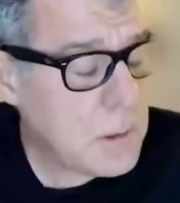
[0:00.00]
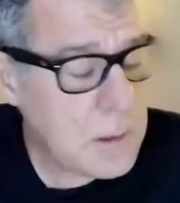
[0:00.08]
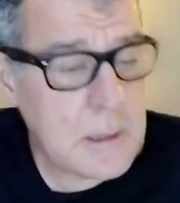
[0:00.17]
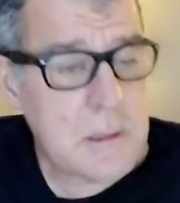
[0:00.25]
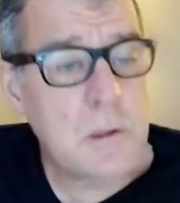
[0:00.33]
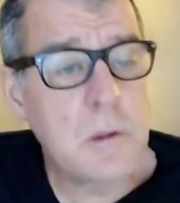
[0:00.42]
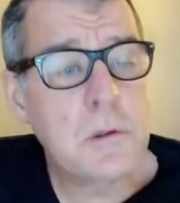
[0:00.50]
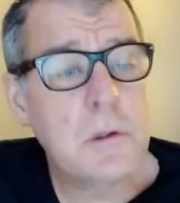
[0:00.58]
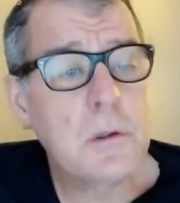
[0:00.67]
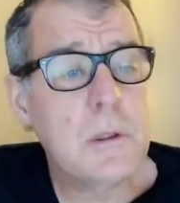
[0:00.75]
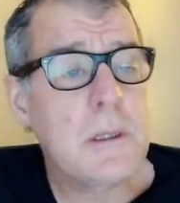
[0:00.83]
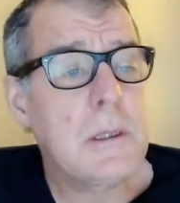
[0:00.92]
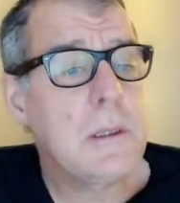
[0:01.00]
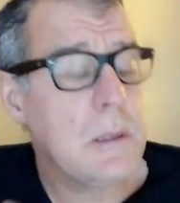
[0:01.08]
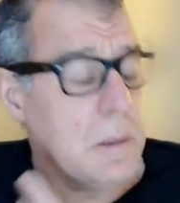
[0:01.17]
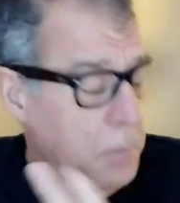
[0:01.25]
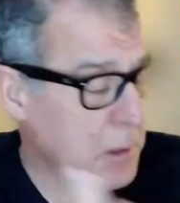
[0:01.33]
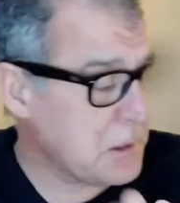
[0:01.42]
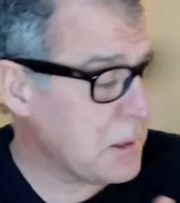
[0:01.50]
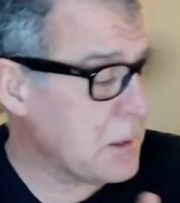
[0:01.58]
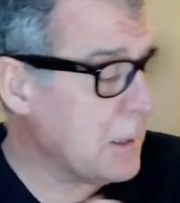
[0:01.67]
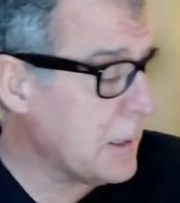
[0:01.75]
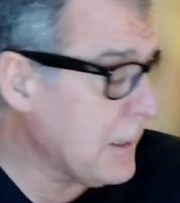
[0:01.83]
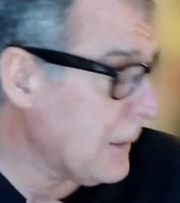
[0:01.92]
That's also the impression
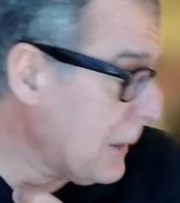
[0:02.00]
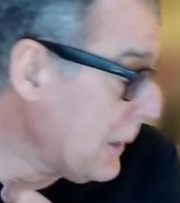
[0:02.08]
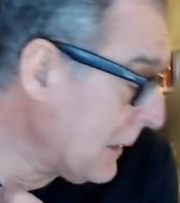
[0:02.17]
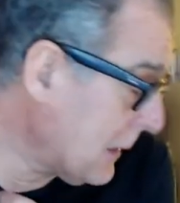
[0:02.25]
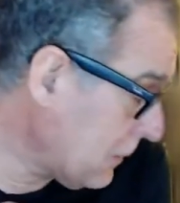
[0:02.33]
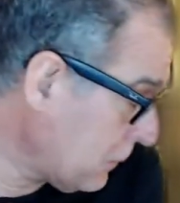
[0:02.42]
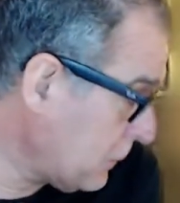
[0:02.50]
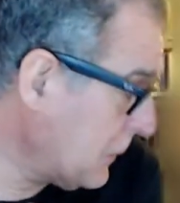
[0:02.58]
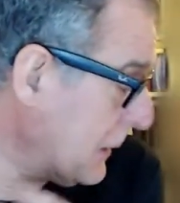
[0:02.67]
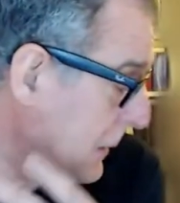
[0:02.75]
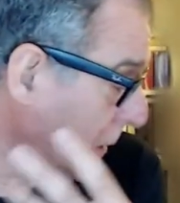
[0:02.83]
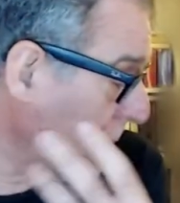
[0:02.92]
that I have, that